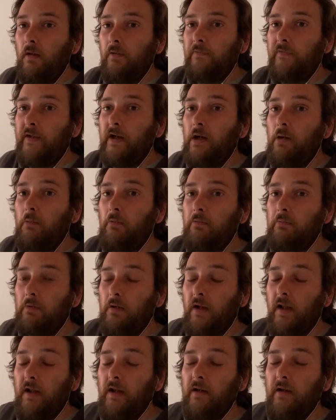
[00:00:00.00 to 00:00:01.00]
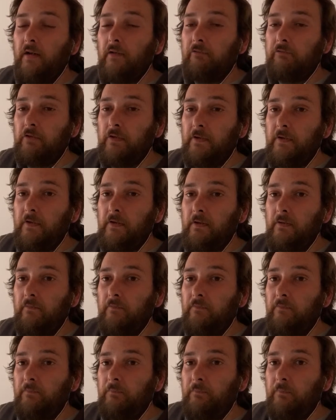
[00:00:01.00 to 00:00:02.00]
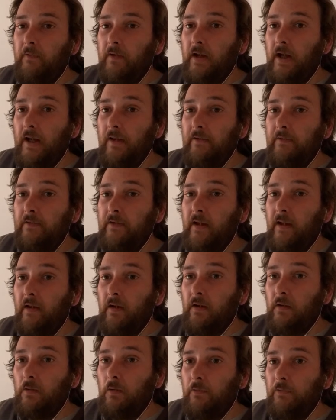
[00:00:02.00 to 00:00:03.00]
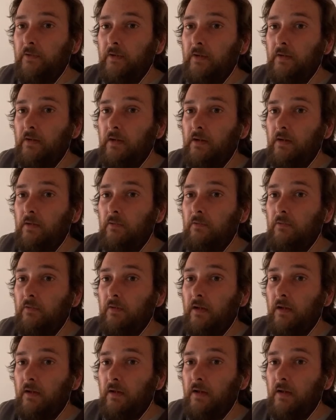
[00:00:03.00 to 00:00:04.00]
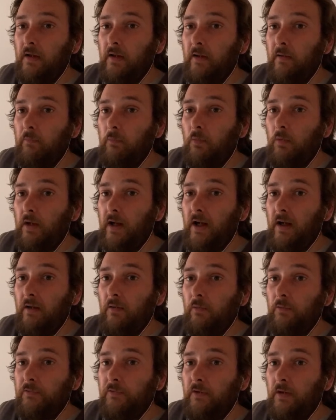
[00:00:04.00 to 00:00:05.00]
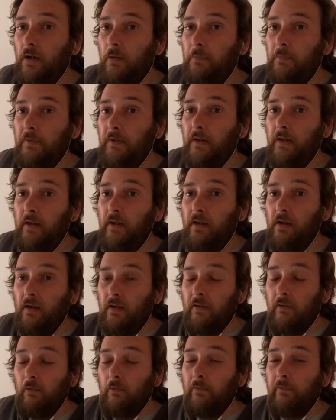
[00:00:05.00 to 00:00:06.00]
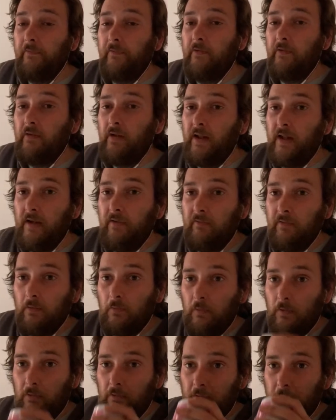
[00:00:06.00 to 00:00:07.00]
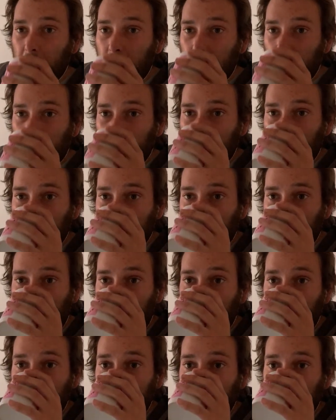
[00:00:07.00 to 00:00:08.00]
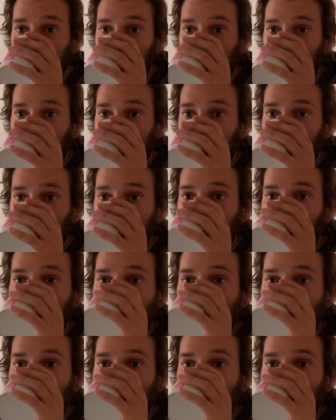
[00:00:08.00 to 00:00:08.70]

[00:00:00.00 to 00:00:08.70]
to help with my schizophrenia. Antipsychotic is what quetiapine is. It's also known as Seroquel. You may have come across it in your time.